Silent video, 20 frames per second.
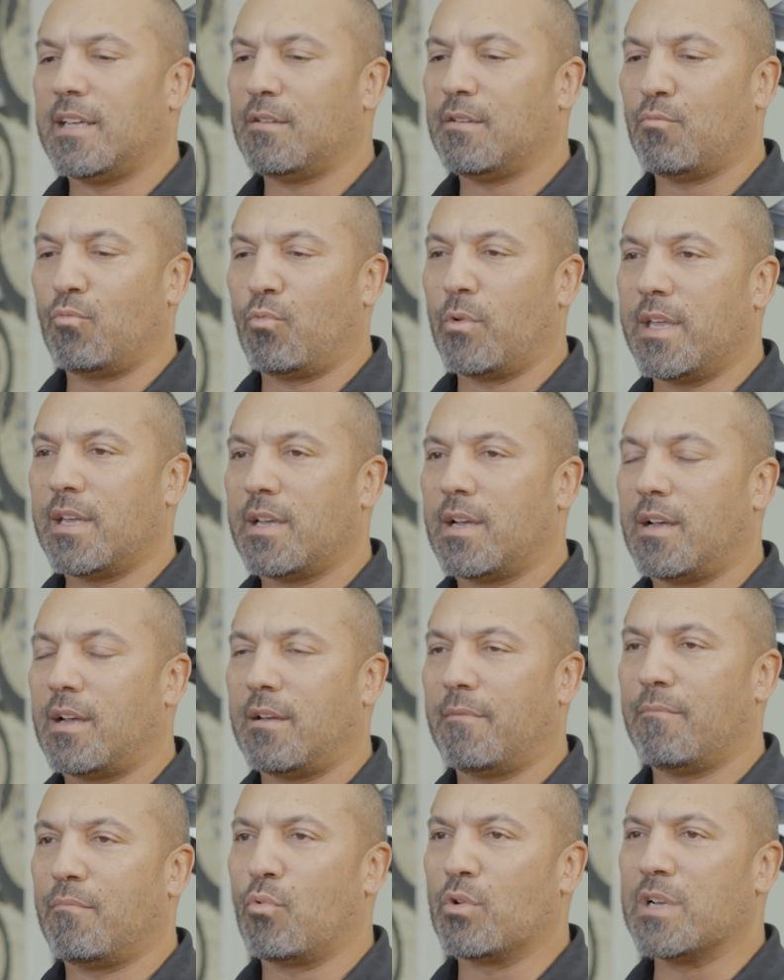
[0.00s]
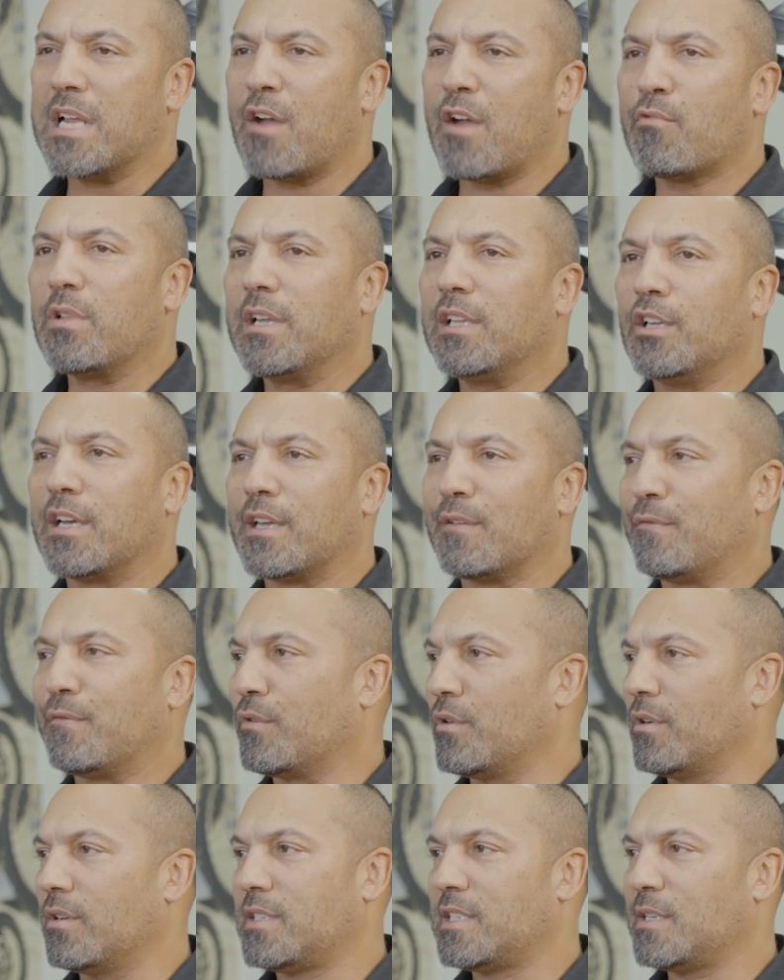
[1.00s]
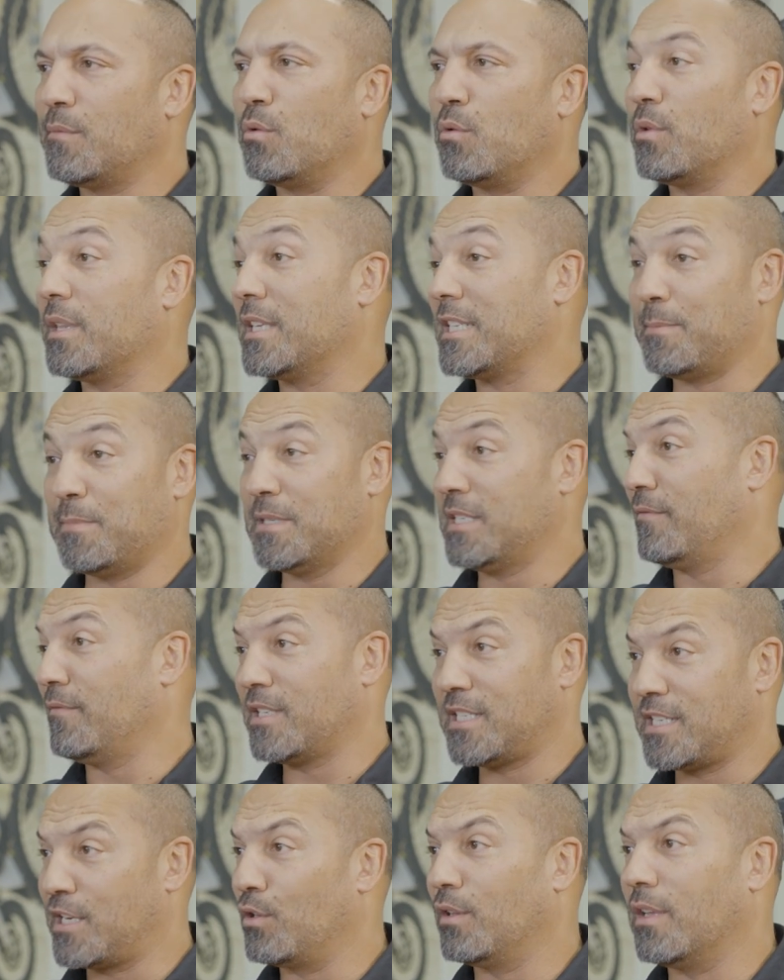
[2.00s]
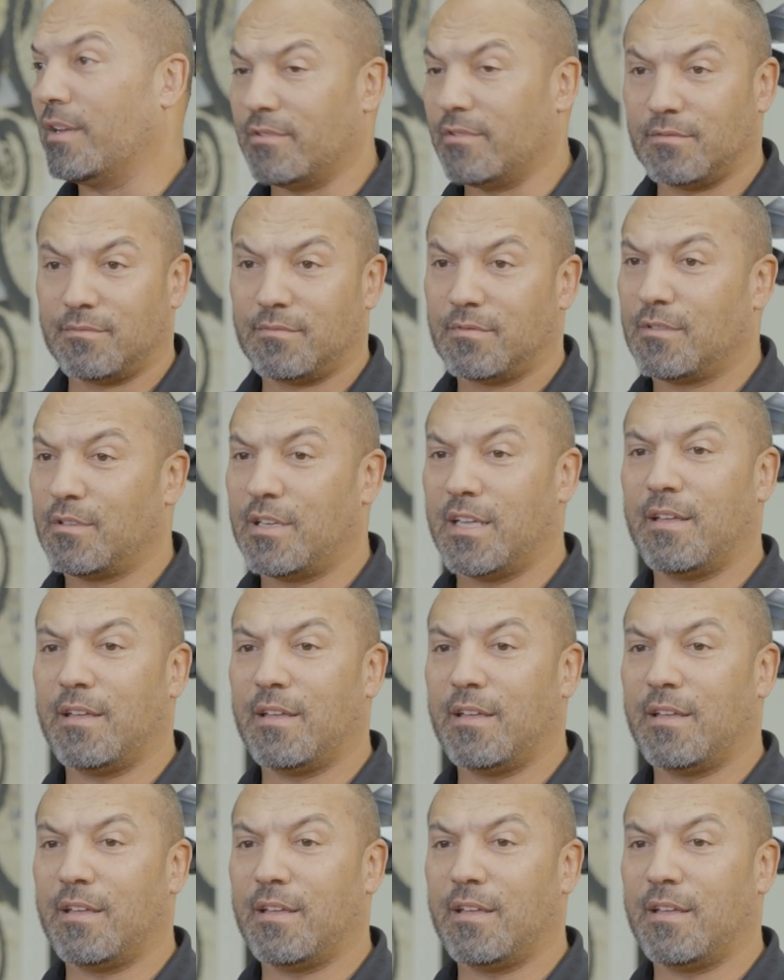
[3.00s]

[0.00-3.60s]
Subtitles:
We're not really looking for someone with a specific skill level. Yeah.